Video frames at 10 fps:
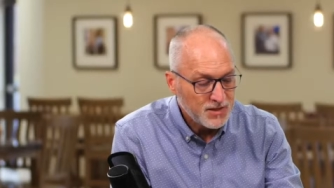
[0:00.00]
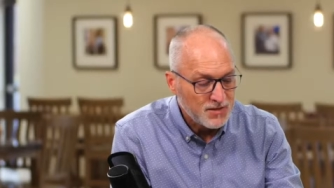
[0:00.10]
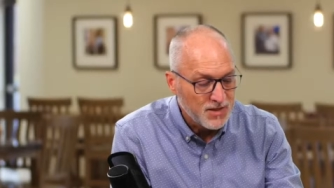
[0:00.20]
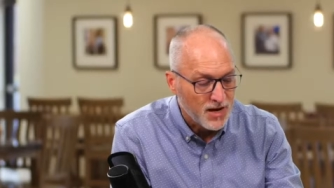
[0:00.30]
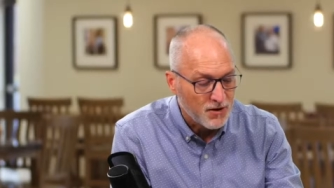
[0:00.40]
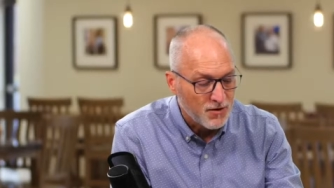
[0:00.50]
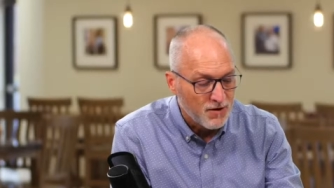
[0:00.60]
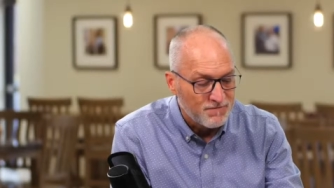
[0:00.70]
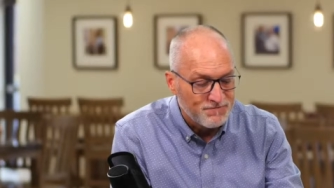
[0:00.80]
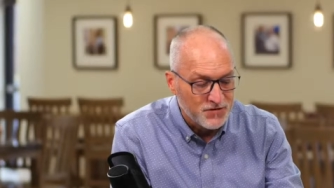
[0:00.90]
They are
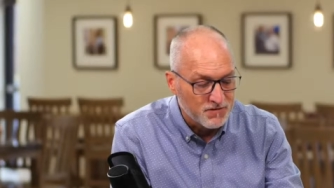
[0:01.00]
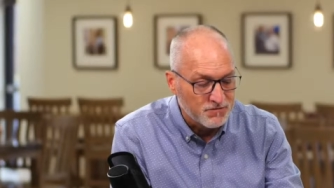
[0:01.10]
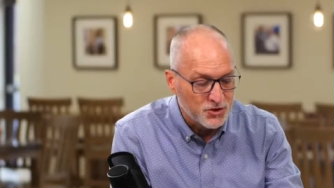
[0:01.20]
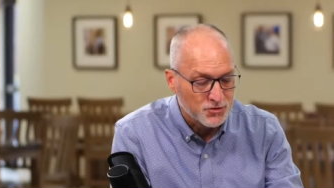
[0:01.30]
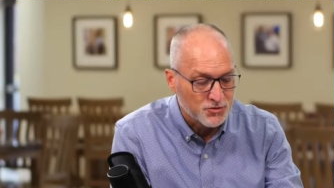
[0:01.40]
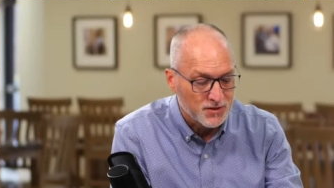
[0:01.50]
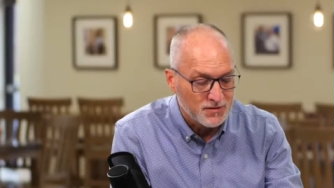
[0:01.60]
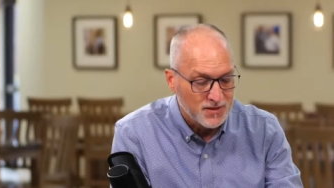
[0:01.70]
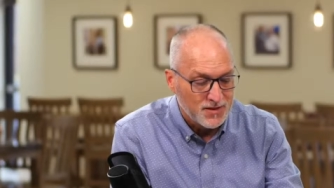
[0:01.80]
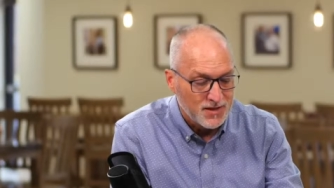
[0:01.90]
full of children,
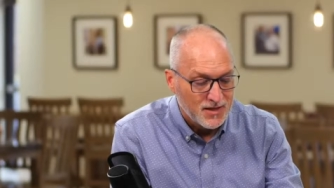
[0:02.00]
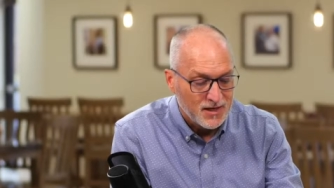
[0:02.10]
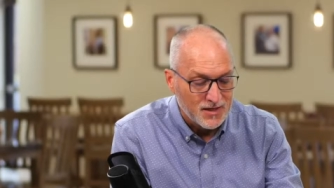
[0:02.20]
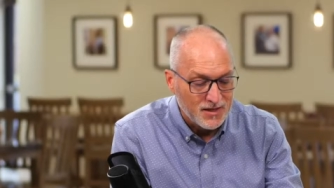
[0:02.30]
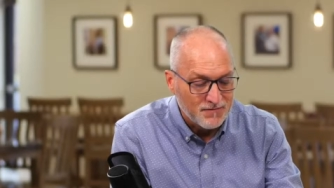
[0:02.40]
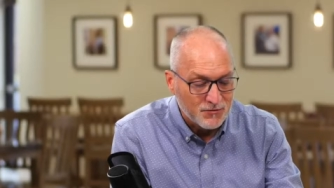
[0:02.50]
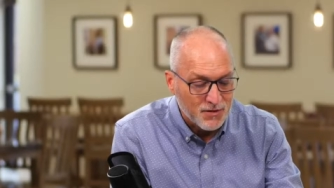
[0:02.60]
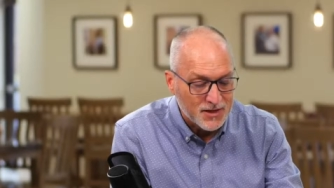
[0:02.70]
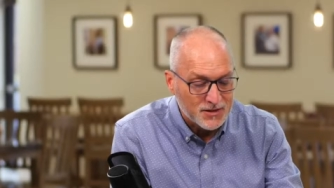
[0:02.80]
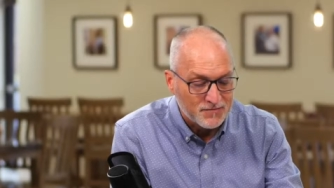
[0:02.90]
and leave the
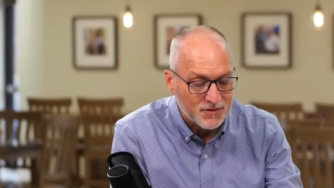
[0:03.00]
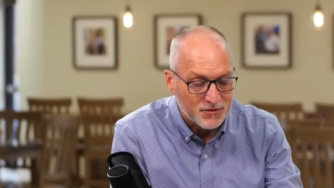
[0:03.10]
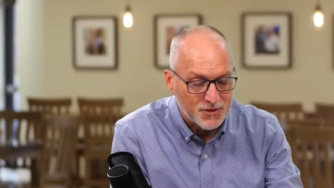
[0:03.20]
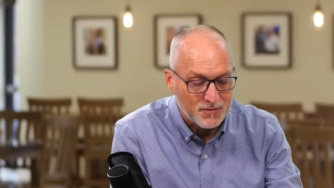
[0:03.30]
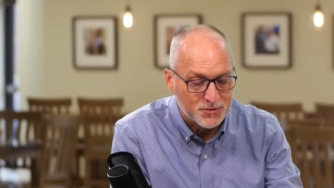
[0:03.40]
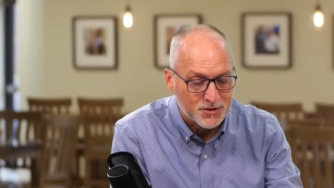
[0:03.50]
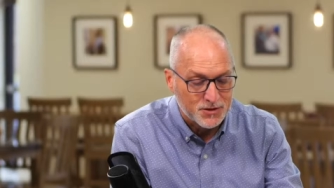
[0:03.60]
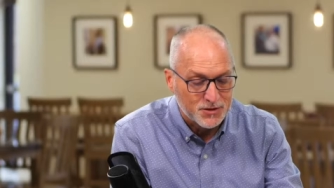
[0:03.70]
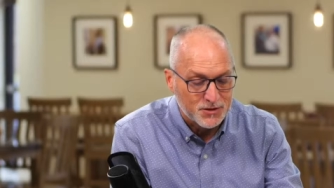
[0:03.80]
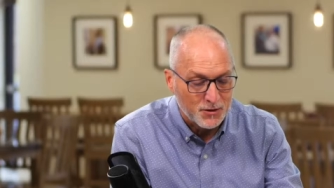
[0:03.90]
rest of their
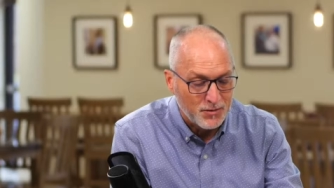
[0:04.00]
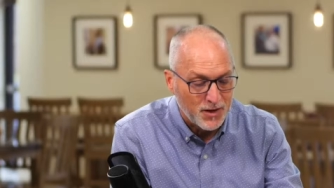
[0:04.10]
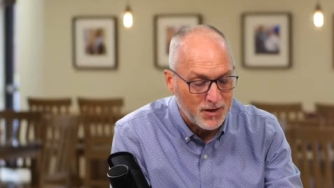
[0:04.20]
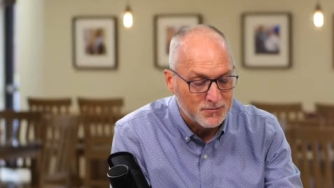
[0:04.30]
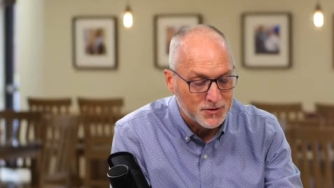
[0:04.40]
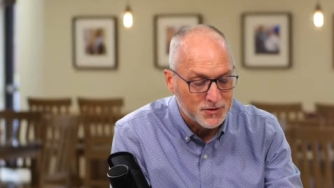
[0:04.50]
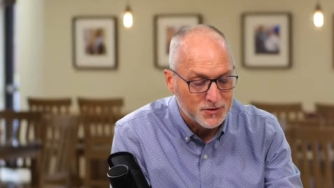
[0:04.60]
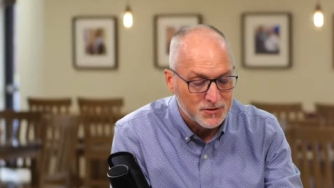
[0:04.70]
substance to their babes.